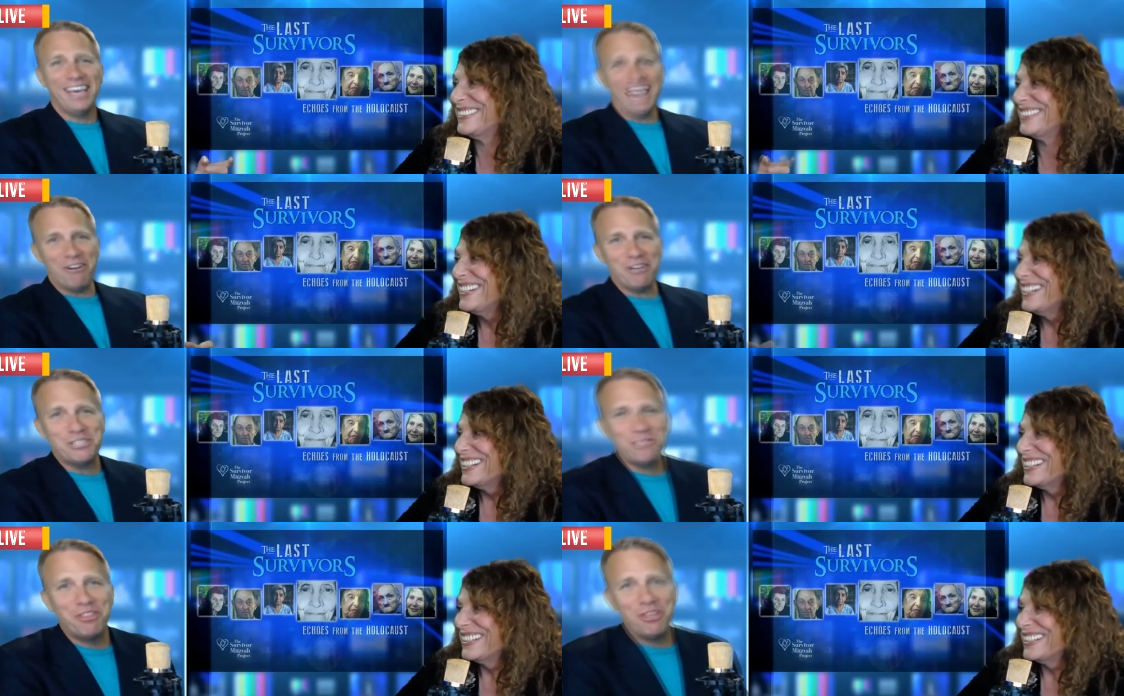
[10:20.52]
Speaker 1: Harrison,
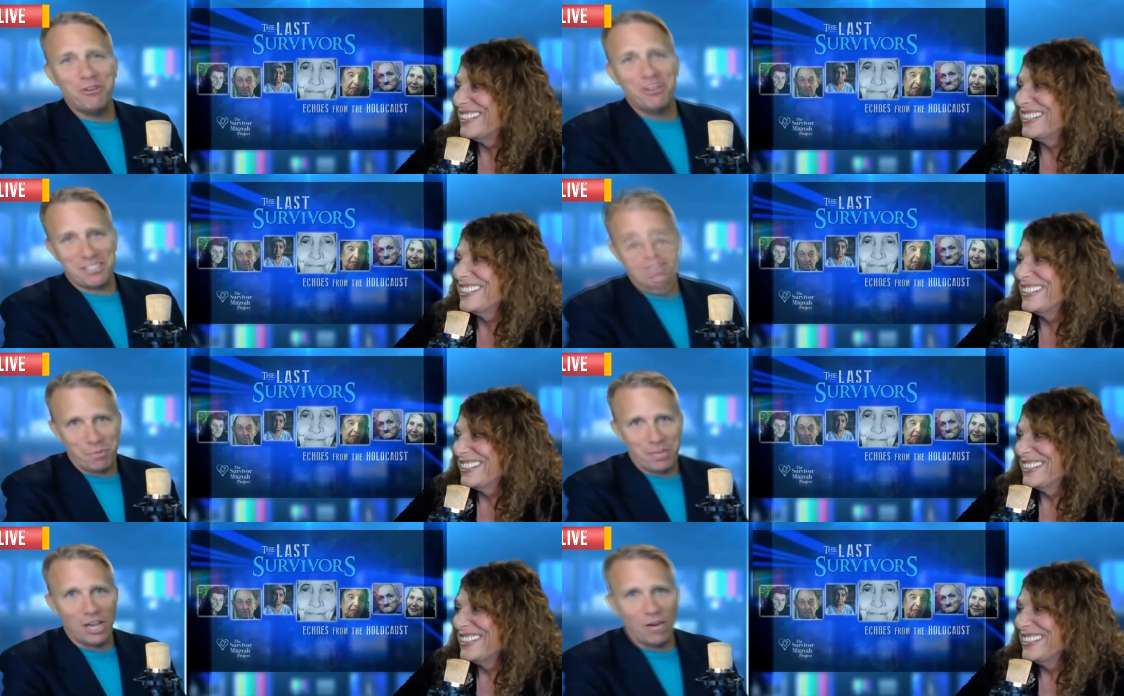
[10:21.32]
with you. This has been
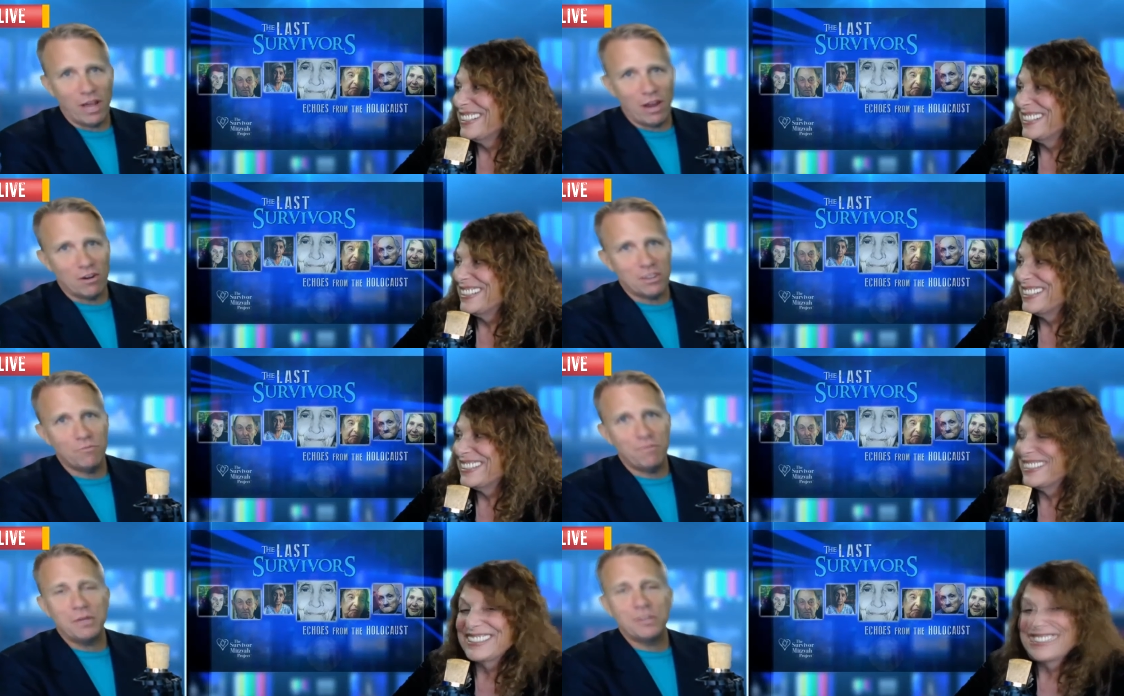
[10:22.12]
Go Harrison, and We've
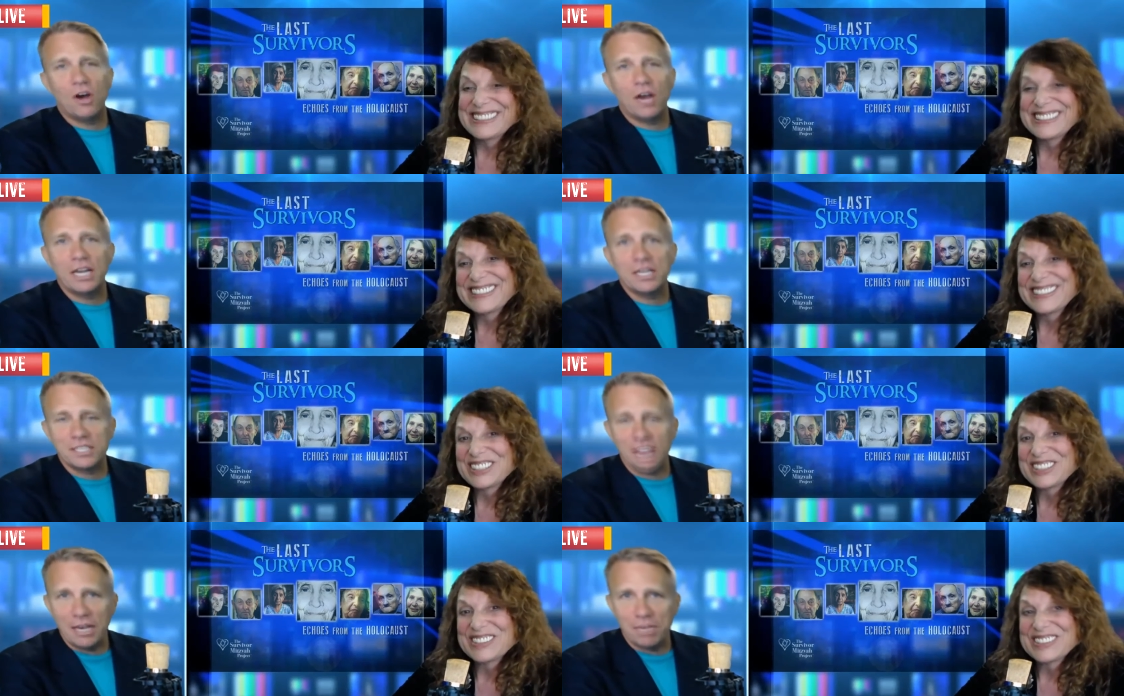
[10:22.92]
been talking to
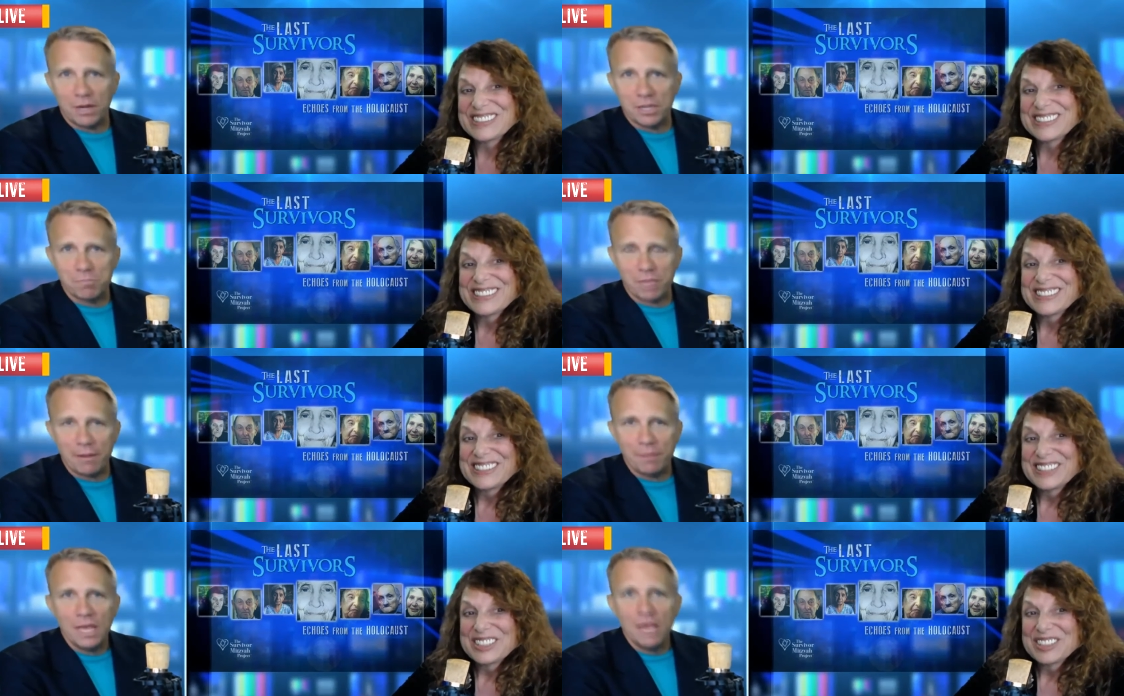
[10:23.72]
Zane Buzby,
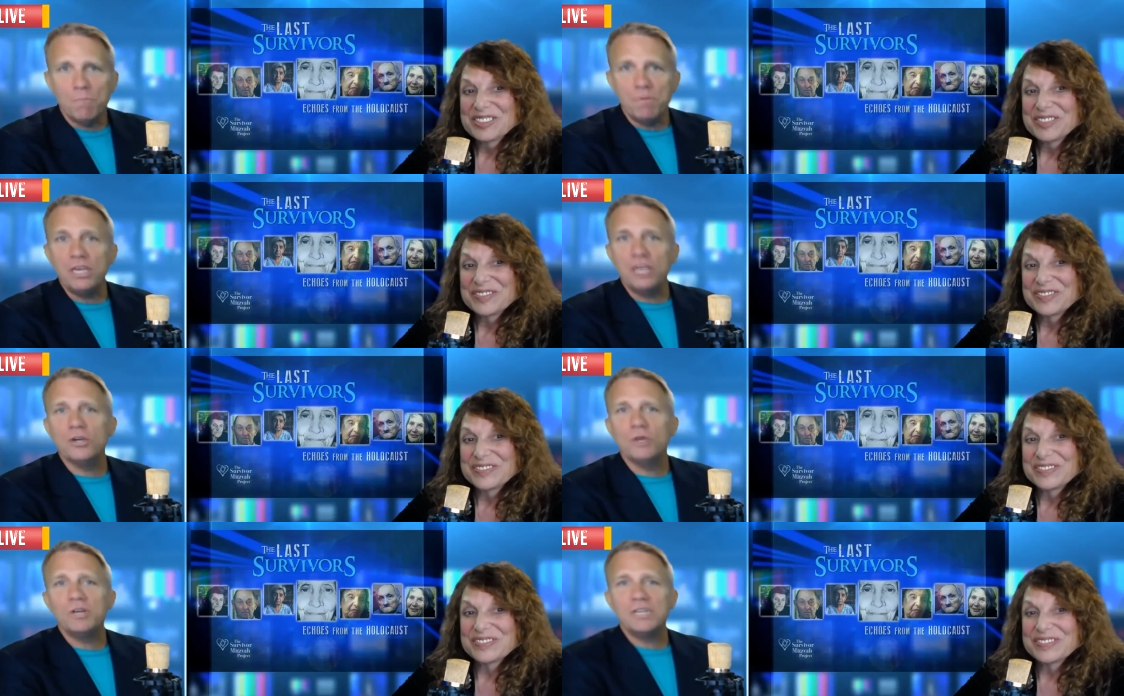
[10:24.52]
B
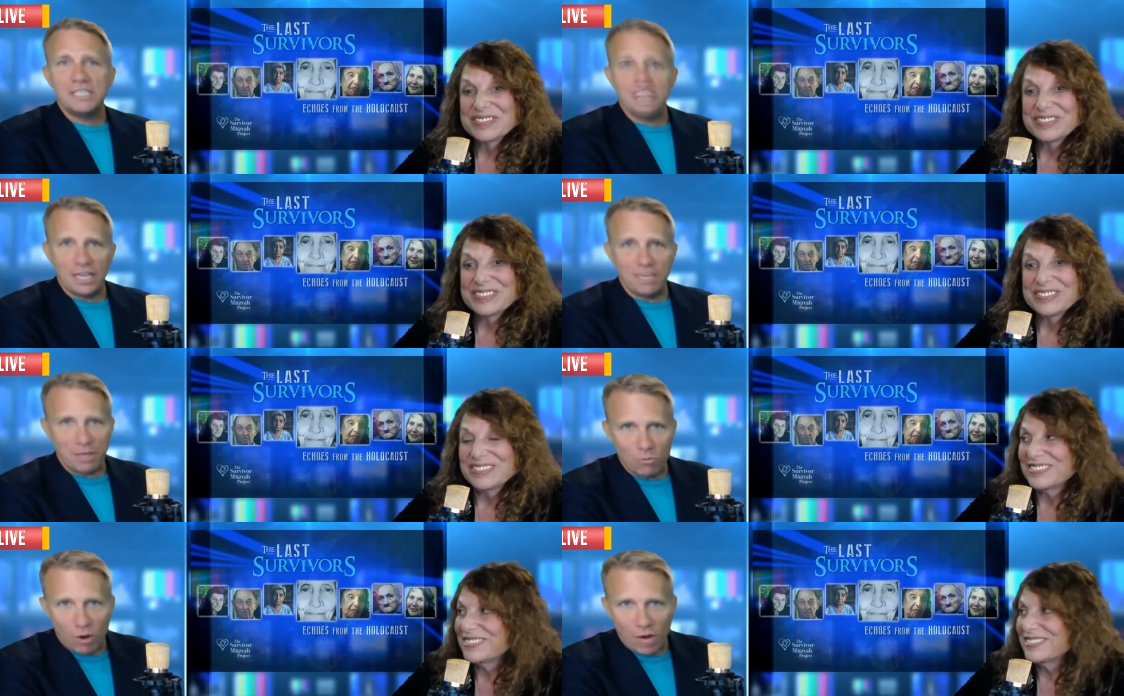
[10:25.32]
U Z B
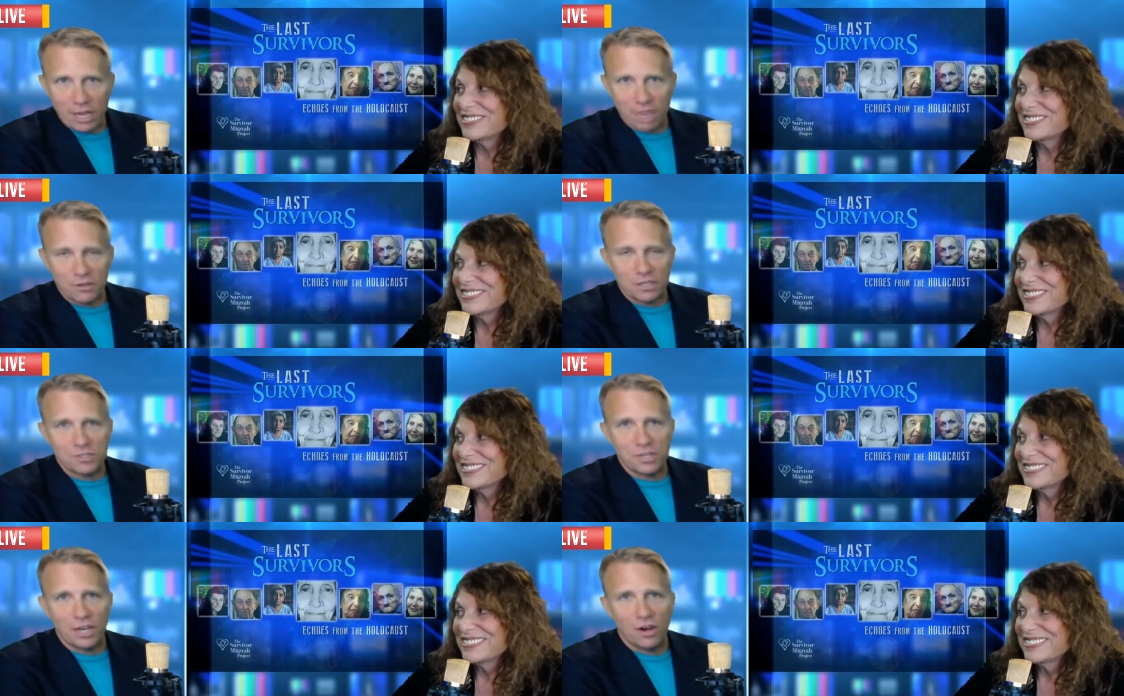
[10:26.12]
Y, if you're
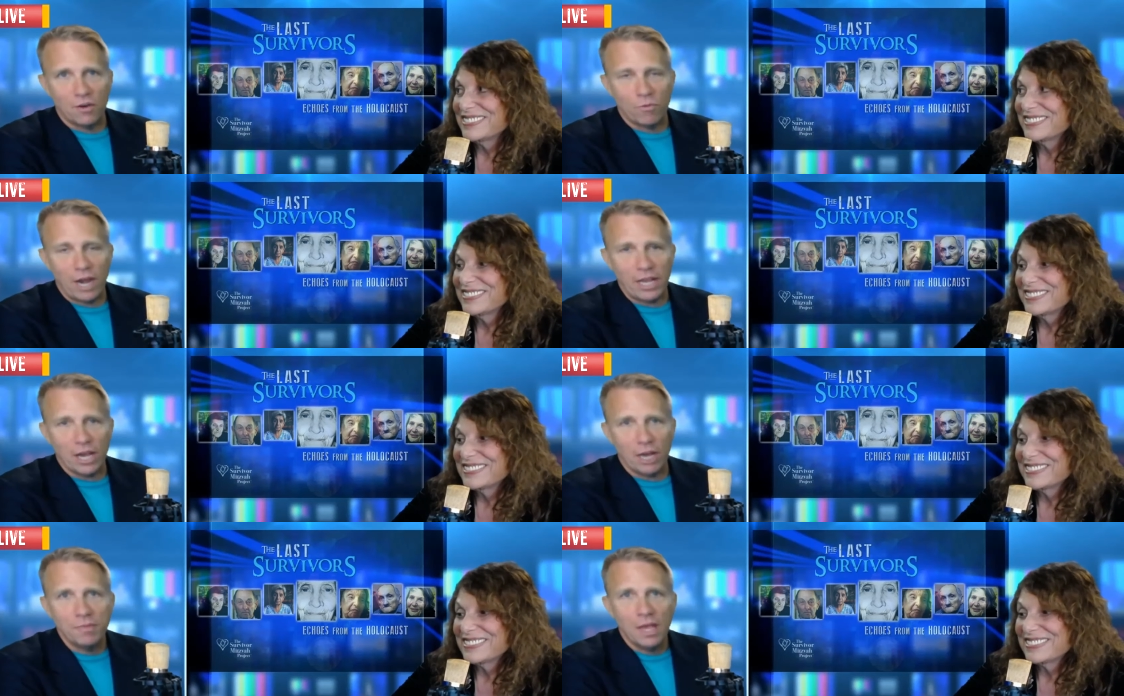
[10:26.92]
listening on radio.